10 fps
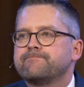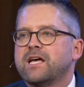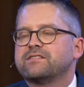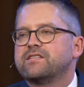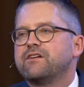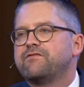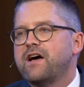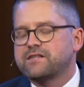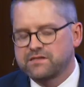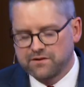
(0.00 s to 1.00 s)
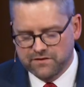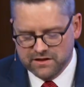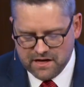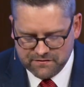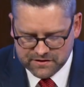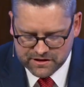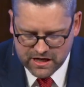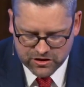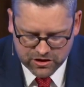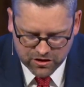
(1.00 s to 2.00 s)
as the effects of the
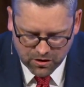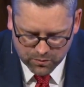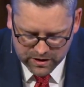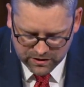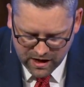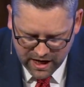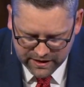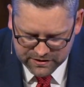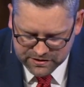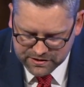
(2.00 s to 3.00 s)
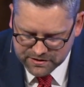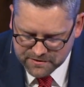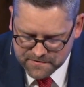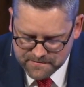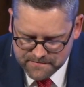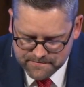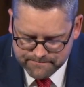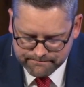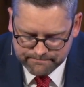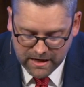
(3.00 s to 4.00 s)
devastation are realized.
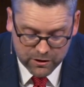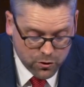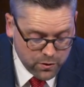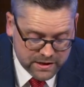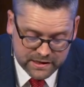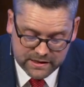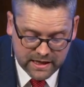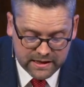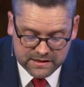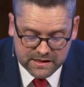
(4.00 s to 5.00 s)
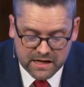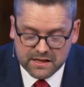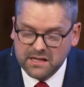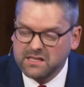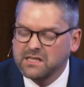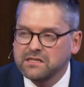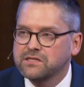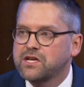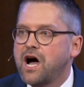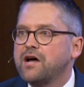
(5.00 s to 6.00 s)
And who is it that has done this? It is
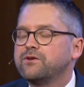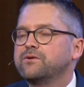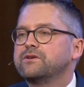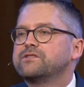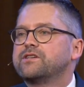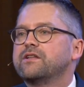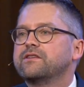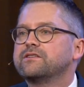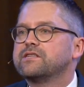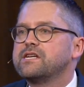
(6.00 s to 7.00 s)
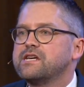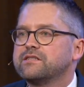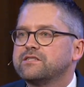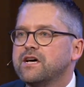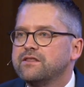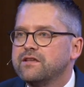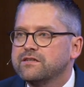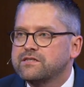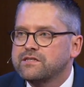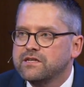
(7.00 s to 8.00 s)
God who has done this, and he has done
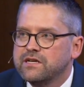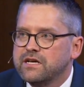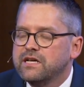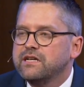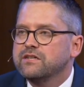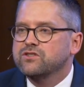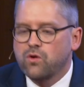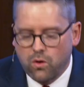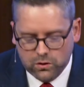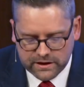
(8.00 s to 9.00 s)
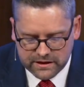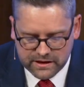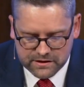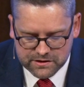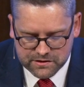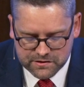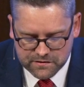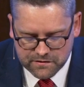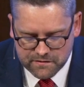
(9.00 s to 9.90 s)
this in his holiness.